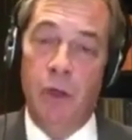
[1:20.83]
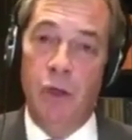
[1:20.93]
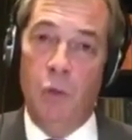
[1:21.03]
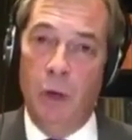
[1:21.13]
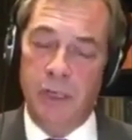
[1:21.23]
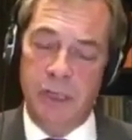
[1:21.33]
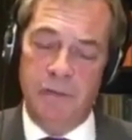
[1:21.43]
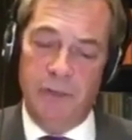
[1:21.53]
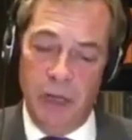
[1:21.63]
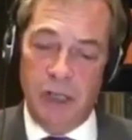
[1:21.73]
who want us to
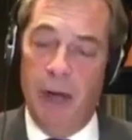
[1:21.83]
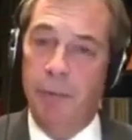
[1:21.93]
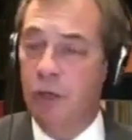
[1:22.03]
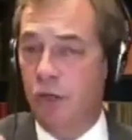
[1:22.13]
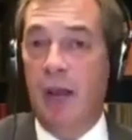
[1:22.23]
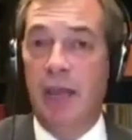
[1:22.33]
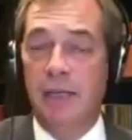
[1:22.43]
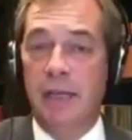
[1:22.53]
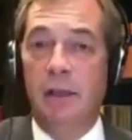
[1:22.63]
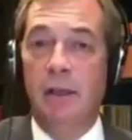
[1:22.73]
finish up with a trade
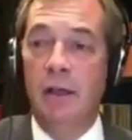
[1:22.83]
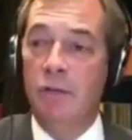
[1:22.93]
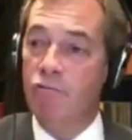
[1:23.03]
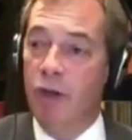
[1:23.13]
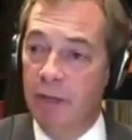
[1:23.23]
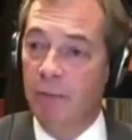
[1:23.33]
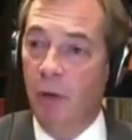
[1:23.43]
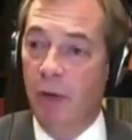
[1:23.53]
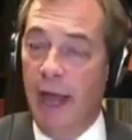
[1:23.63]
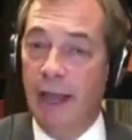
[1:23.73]
deal rather
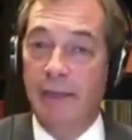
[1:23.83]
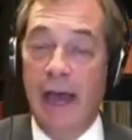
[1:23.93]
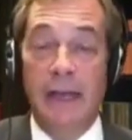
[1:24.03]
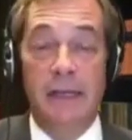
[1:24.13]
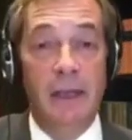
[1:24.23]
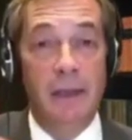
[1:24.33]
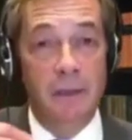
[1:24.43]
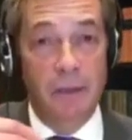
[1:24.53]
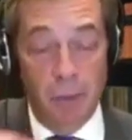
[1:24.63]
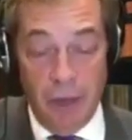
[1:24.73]
more like that
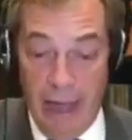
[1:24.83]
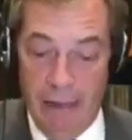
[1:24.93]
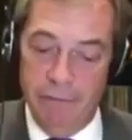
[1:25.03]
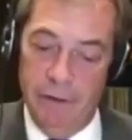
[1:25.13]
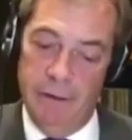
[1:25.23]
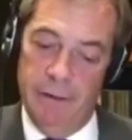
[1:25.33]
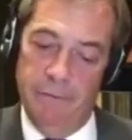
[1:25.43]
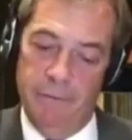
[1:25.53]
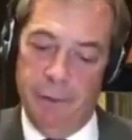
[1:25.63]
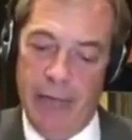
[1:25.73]
we have
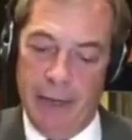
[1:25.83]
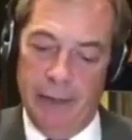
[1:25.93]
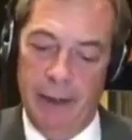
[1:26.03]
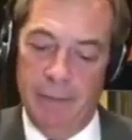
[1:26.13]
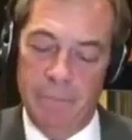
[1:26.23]
from Canada.